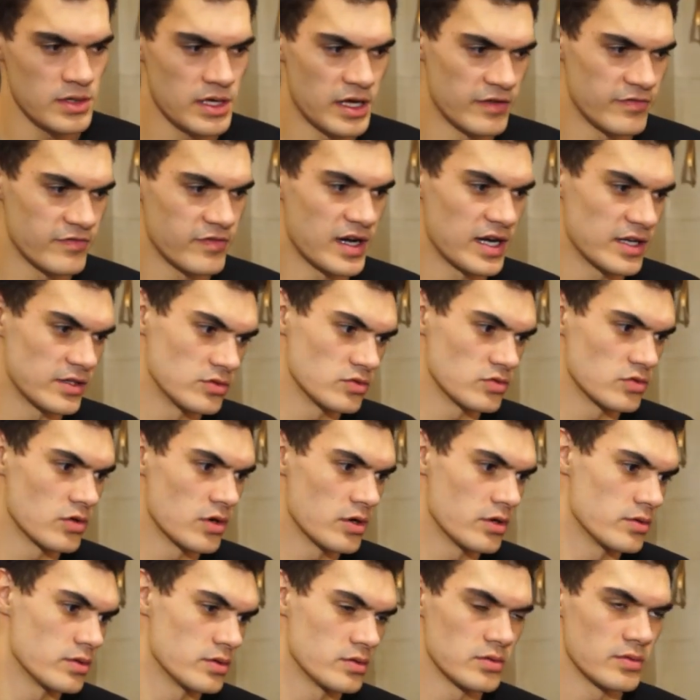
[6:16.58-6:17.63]
far you'll
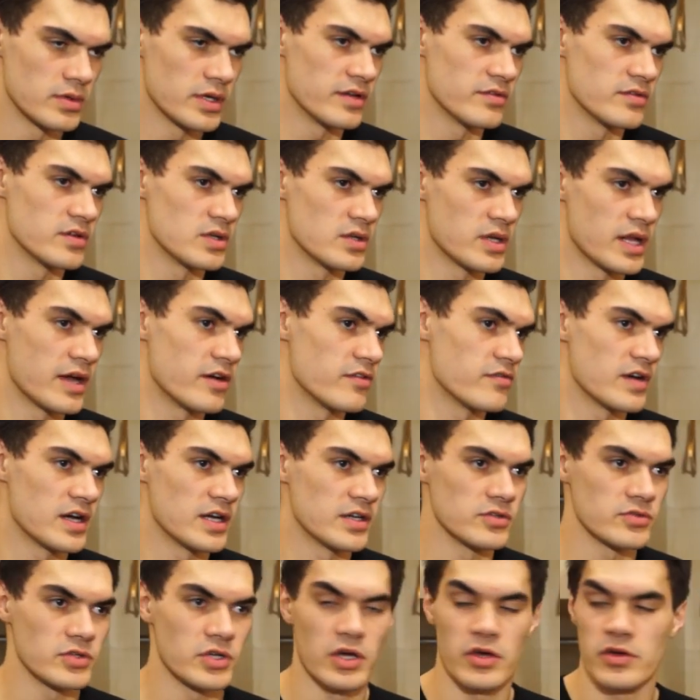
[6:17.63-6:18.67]
grow or whatever, and how far
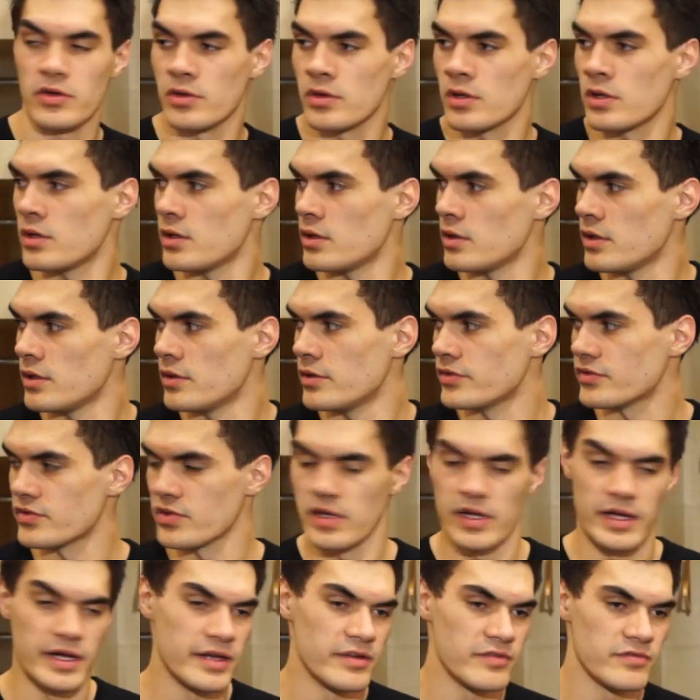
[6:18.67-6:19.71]
you'll go. So
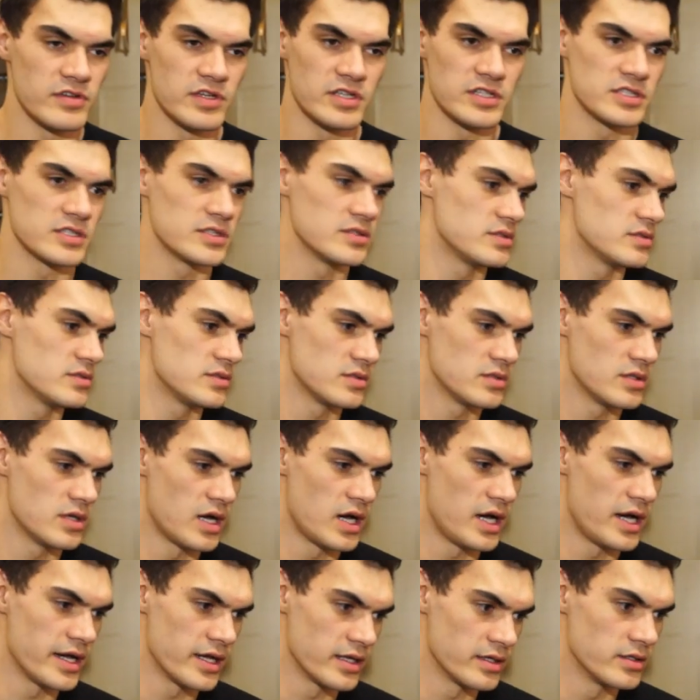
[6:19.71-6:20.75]
like fish,
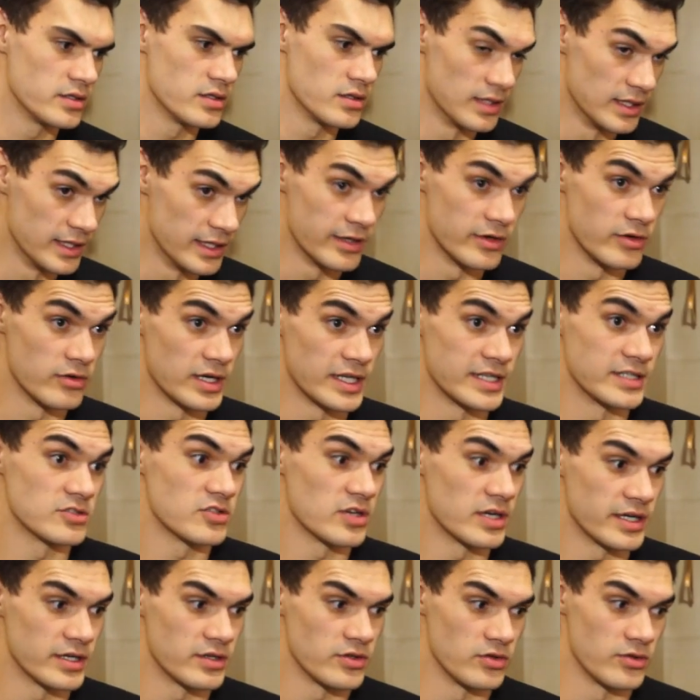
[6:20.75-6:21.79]
I literally
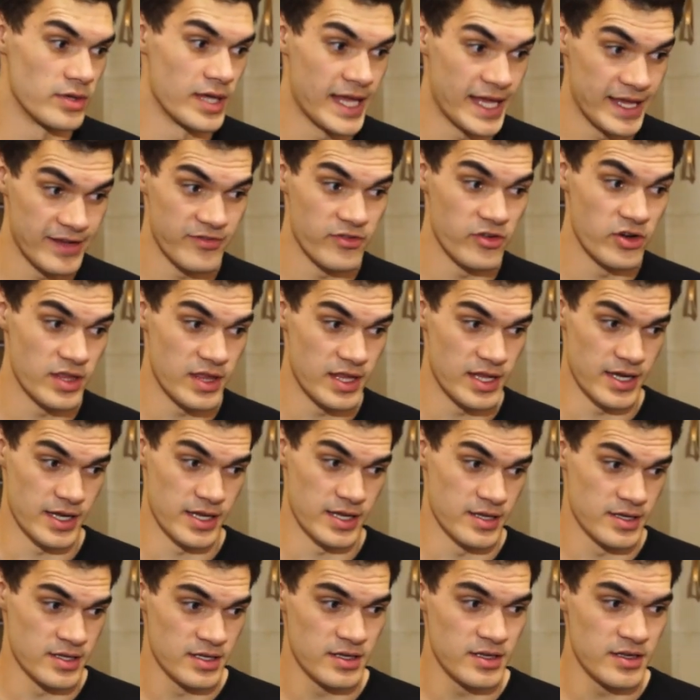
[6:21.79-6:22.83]
try and do everything
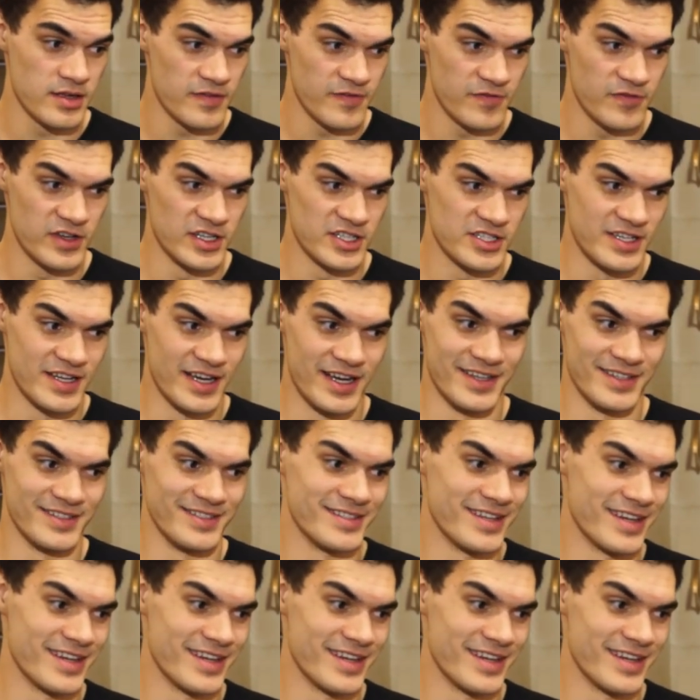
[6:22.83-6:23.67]
fish does.